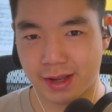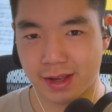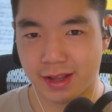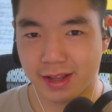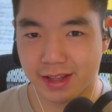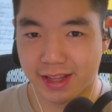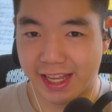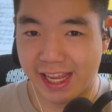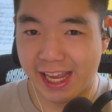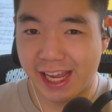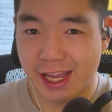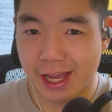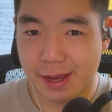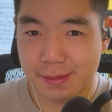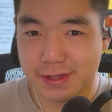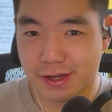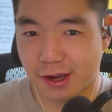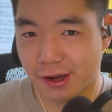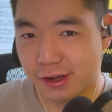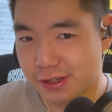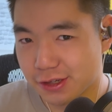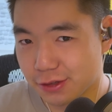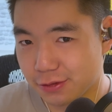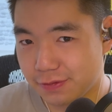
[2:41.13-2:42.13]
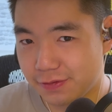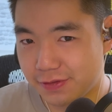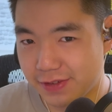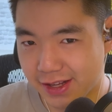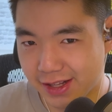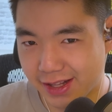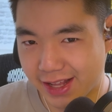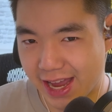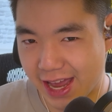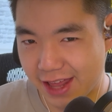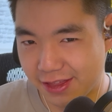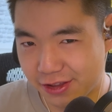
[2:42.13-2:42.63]
The keycaps also
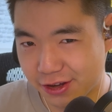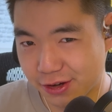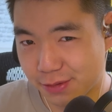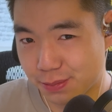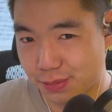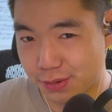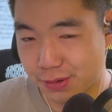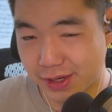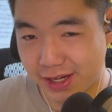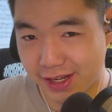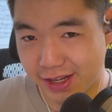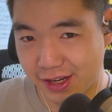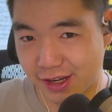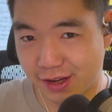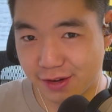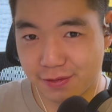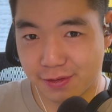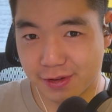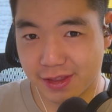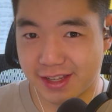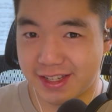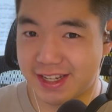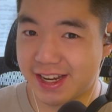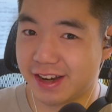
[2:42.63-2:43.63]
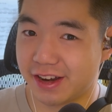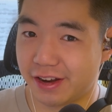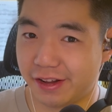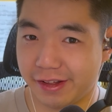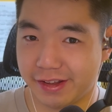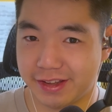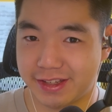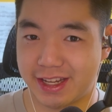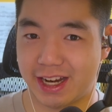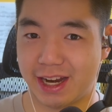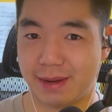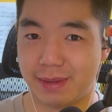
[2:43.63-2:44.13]
feel and look pretty good for the
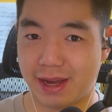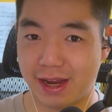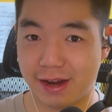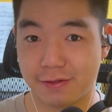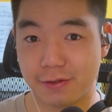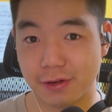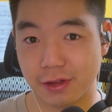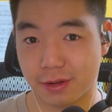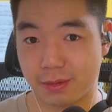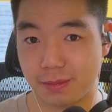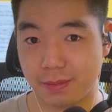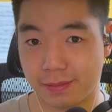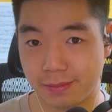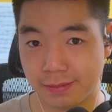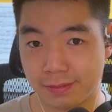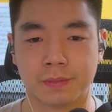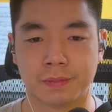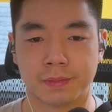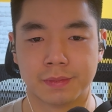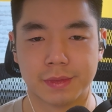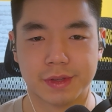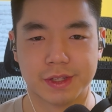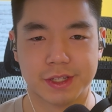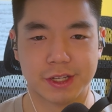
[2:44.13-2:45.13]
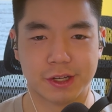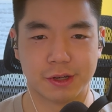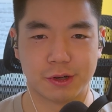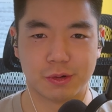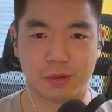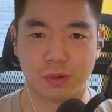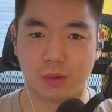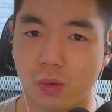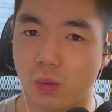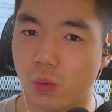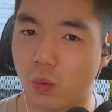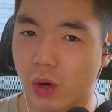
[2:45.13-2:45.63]
$10 that I paid for them.
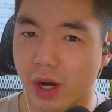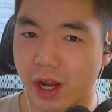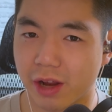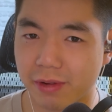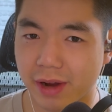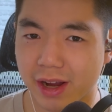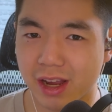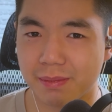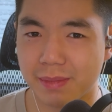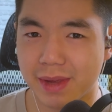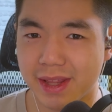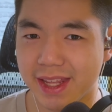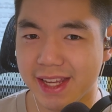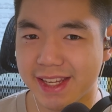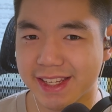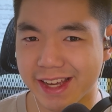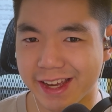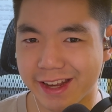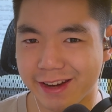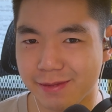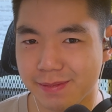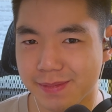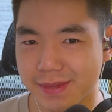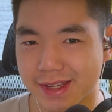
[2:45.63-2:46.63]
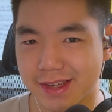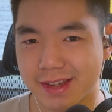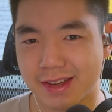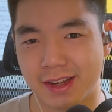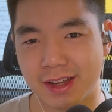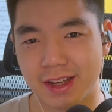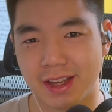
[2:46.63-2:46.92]
So, would I recommend these items?